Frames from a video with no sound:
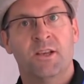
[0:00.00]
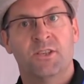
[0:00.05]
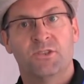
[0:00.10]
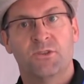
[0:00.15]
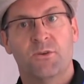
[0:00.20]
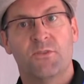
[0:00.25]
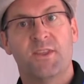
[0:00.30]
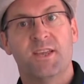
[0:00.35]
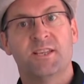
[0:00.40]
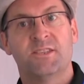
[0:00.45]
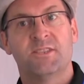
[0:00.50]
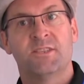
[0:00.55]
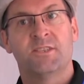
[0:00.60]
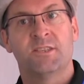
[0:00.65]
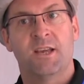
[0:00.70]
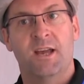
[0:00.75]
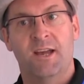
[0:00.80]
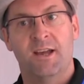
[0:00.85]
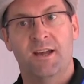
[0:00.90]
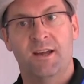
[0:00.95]
So
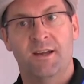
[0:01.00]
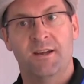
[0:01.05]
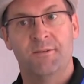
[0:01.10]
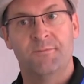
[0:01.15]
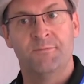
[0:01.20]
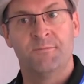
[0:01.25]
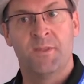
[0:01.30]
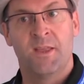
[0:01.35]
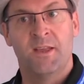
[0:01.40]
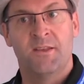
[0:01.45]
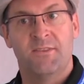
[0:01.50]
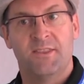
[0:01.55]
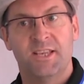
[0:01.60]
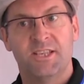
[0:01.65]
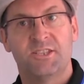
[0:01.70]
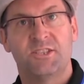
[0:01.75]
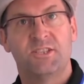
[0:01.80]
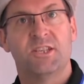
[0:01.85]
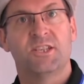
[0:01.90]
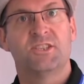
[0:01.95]
this
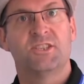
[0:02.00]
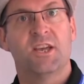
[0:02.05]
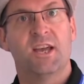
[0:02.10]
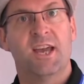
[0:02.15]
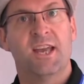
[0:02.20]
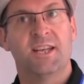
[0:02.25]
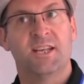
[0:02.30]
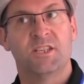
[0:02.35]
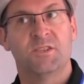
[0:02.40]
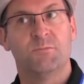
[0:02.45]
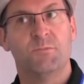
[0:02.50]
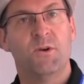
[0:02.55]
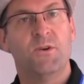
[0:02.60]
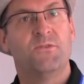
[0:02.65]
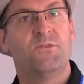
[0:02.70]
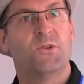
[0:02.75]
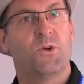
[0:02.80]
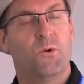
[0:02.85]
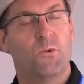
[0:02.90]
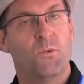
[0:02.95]
this design has
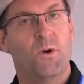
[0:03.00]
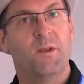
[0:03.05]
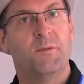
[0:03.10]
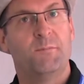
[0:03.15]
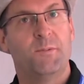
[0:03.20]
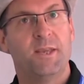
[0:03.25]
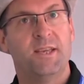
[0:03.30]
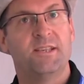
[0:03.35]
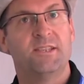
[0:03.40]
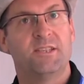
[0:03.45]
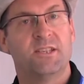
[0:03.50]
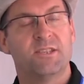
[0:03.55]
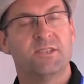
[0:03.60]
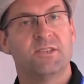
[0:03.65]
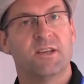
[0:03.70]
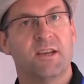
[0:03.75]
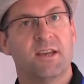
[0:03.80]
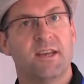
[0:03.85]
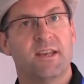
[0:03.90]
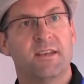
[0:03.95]
moved to a one-piece
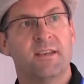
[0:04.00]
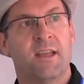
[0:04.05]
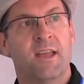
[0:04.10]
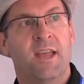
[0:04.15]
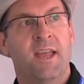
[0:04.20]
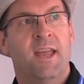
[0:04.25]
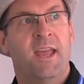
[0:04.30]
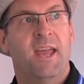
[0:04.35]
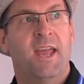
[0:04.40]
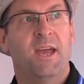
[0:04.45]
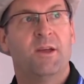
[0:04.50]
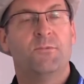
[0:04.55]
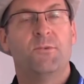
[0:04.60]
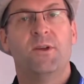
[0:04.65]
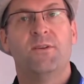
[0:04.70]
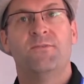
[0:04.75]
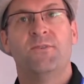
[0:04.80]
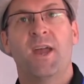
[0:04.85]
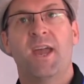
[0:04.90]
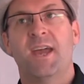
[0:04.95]
design, and
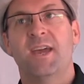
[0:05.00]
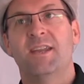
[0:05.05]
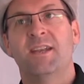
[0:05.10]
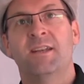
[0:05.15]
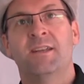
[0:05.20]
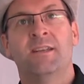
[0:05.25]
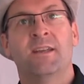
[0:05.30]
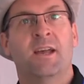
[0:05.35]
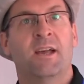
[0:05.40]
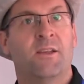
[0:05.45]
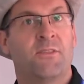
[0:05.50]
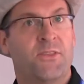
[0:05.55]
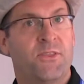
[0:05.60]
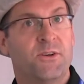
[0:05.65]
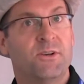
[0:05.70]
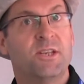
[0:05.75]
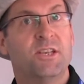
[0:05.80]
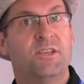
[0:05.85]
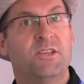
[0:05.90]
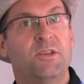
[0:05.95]
we've added
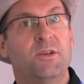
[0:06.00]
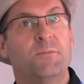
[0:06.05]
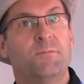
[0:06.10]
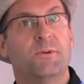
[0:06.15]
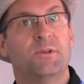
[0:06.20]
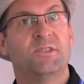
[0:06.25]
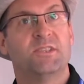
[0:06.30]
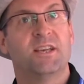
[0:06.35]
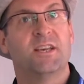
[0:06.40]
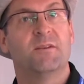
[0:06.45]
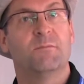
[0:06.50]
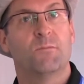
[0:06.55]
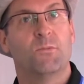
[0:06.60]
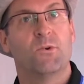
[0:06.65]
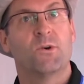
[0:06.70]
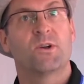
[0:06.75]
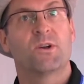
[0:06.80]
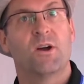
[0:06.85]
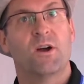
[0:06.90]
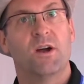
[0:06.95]
32%
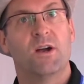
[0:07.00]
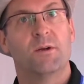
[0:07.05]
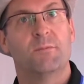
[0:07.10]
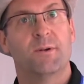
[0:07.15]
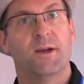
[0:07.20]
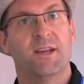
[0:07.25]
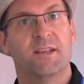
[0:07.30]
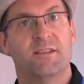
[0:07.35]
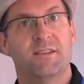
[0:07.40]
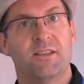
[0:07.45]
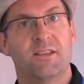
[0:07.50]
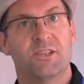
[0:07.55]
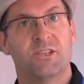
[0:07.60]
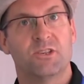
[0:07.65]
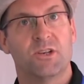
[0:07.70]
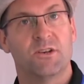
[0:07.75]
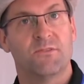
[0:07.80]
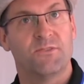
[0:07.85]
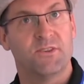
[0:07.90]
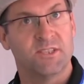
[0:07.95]
more carbide to the
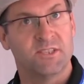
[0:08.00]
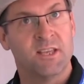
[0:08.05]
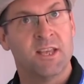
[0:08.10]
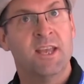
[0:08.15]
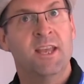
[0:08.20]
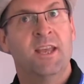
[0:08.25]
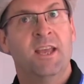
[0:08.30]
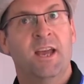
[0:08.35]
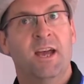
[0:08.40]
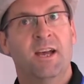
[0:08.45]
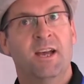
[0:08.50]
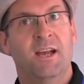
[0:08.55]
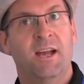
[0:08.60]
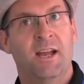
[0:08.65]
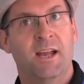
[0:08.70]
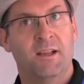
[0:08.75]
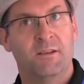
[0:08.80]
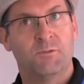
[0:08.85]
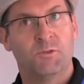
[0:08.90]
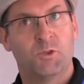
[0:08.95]
surface,
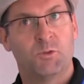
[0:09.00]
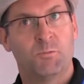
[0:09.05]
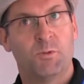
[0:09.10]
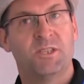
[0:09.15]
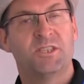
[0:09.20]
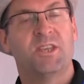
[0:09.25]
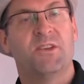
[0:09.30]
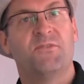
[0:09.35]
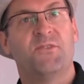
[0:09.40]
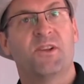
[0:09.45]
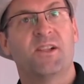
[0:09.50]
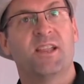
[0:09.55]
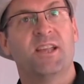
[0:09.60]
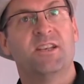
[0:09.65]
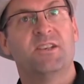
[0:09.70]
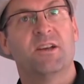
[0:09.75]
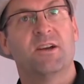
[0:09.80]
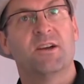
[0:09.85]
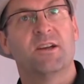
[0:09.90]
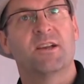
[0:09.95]

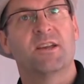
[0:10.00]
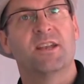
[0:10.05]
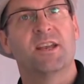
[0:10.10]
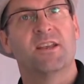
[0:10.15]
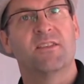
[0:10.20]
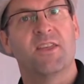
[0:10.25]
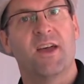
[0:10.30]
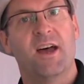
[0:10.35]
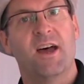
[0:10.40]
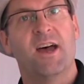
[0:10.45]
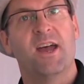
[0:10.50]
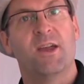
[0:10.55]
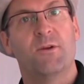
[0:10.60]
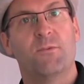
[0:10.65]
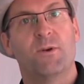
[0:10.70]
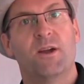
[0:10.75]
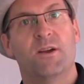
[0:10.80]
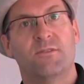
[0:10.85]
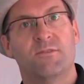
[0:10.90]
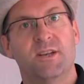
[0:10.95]
specifically targeting the high
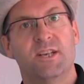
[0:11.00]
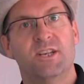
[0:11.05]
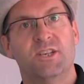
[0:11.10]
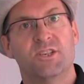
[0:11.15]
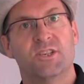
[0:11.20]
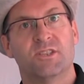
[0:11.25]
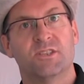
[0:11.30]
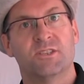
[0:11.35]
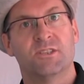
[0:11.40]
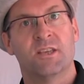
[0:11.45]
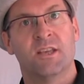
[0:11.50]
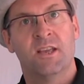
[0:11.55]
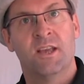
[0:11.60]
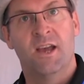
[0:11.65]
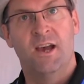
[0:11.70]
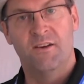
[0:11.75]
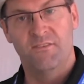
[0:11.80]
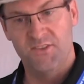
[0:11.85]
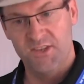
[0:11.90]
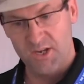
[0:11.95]
wear regions
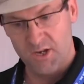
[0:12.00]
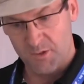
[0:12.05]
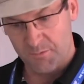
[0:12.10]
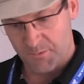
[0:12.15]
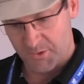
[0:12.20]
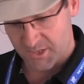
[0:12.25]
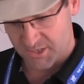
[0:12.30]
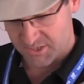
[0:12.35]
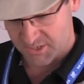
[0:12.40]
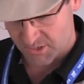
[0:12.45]
of the opener.